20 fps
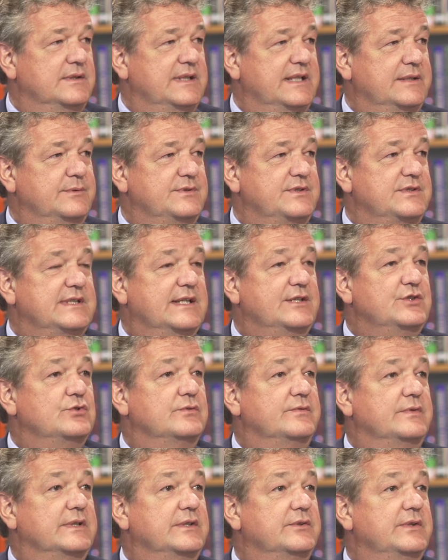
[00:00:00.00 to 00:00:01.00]
It was
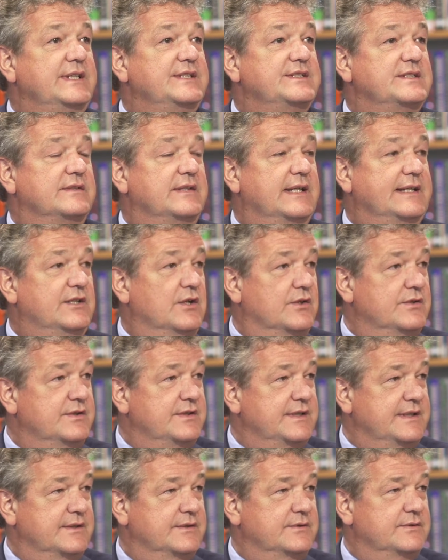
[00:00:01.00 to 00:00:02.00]
essential for Greece that they got a
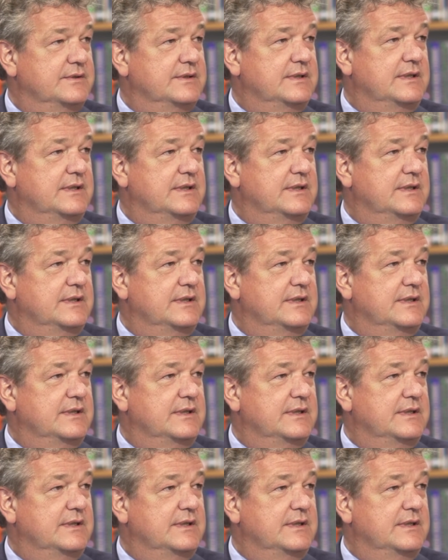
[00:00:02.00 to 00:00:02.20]
deal,